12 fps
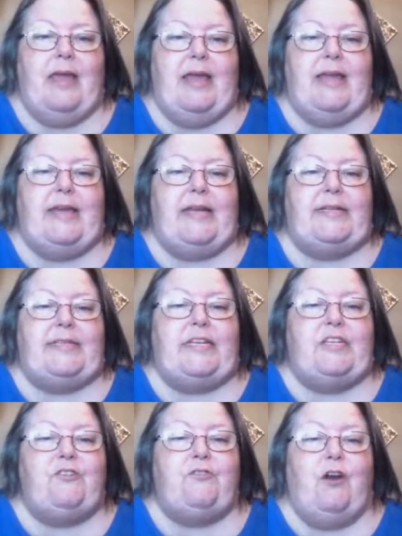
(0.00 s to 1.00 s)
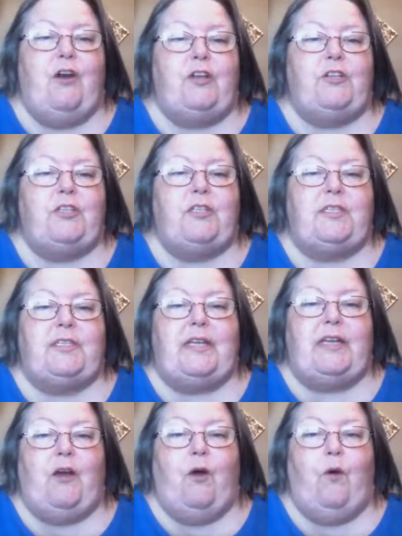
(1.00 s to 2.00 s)
He continued on to the
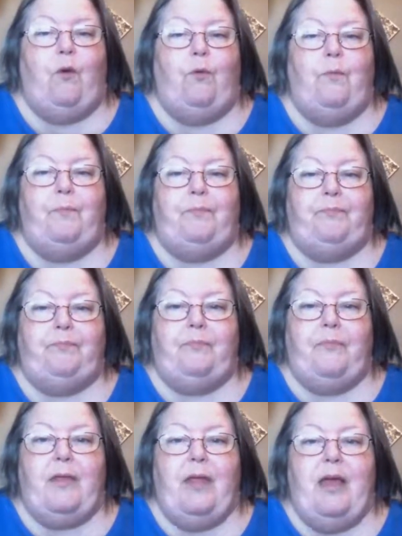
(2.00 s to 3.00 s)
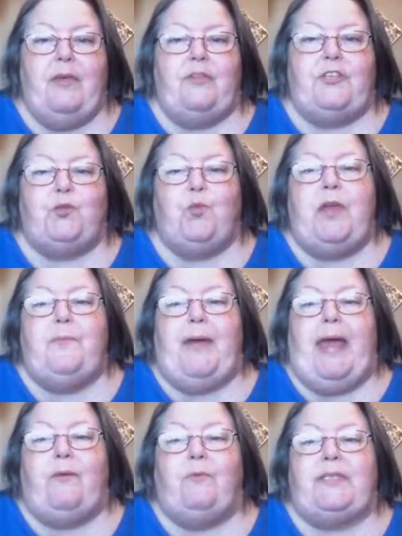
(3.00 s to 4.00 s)
sinkhole. The sweet
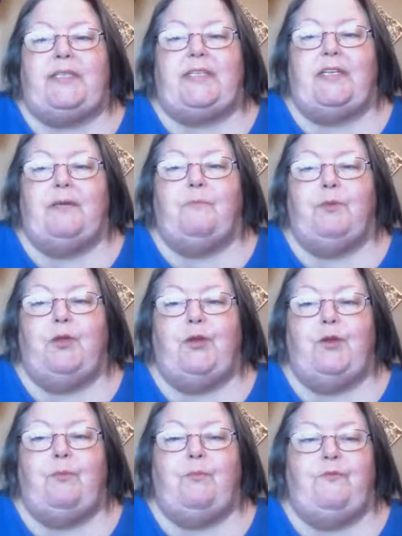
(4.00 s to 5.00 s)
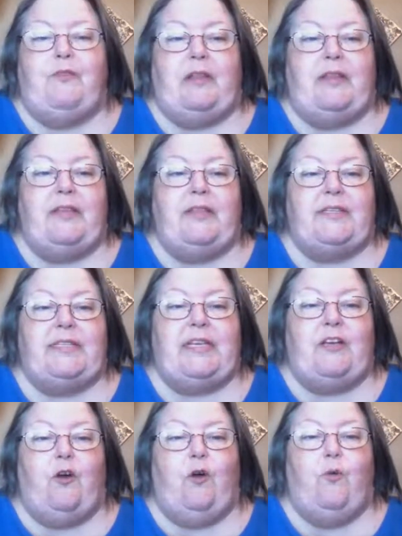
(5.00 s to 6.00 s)
bay was still in bloom, filling the
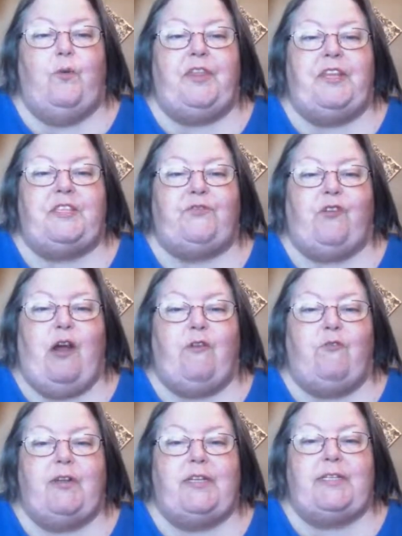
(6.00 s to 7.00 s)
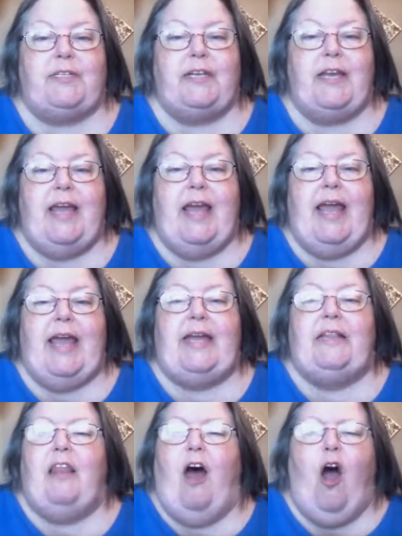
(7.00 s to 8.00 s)
sinkhole with its fragrance.
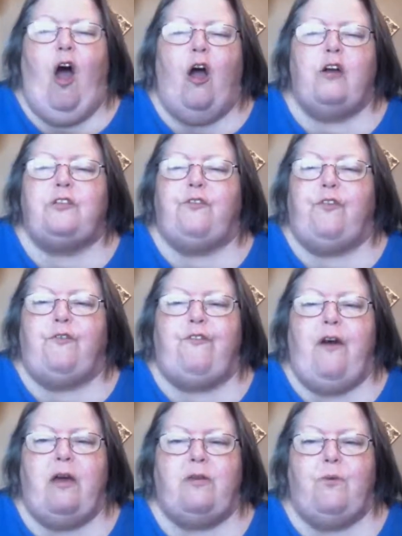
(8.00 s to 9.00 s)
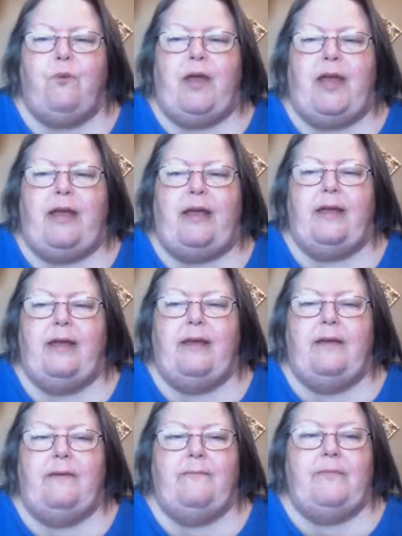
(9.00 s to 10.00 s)
He longed for Fodder-wing.
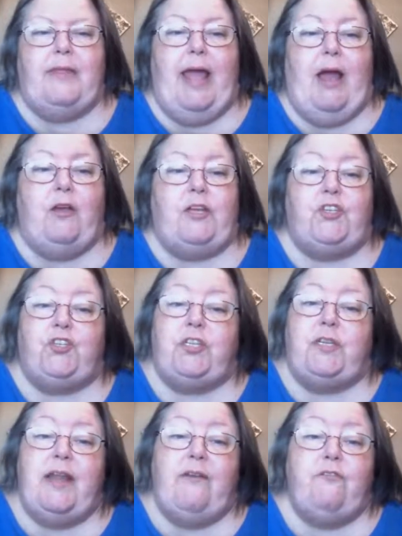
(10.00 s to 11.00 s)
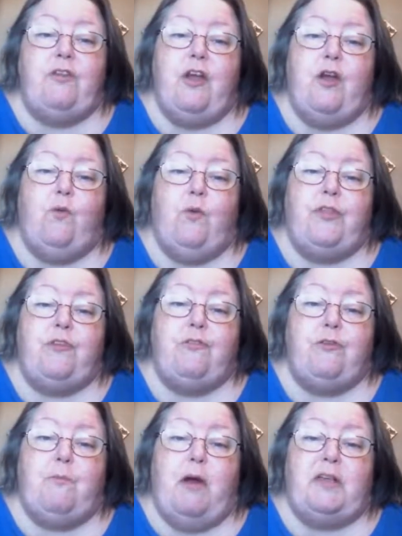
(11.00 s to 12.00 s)
Now he should never know whether
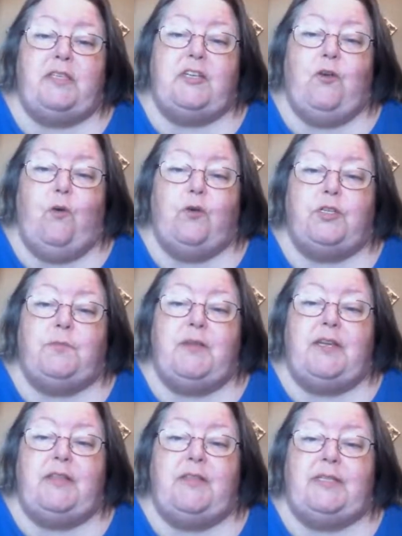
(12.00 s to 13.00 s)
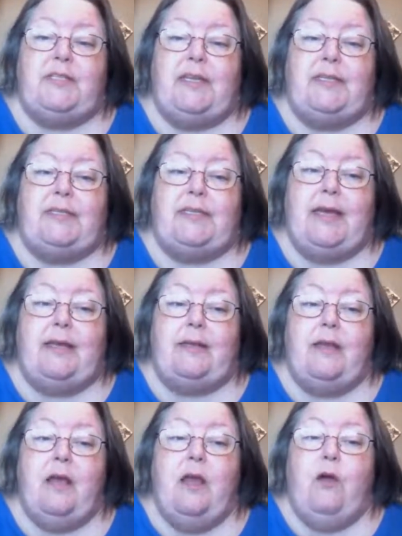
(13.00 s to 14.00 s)
the mossy horseman in the sunset
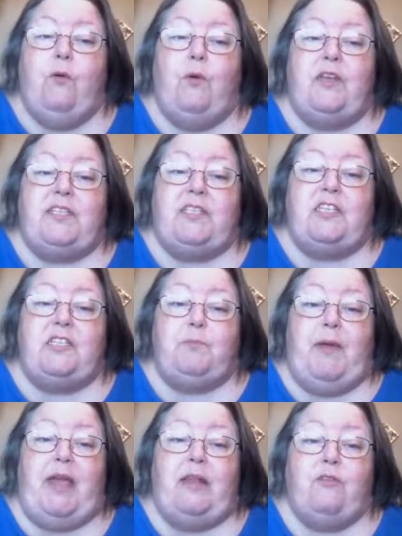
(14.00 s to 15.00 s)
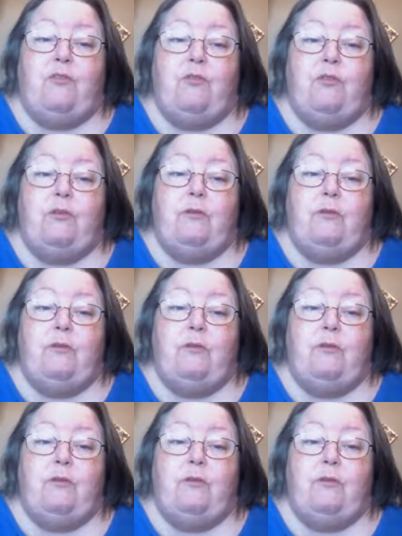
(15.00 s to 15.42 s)
was the Spaniard,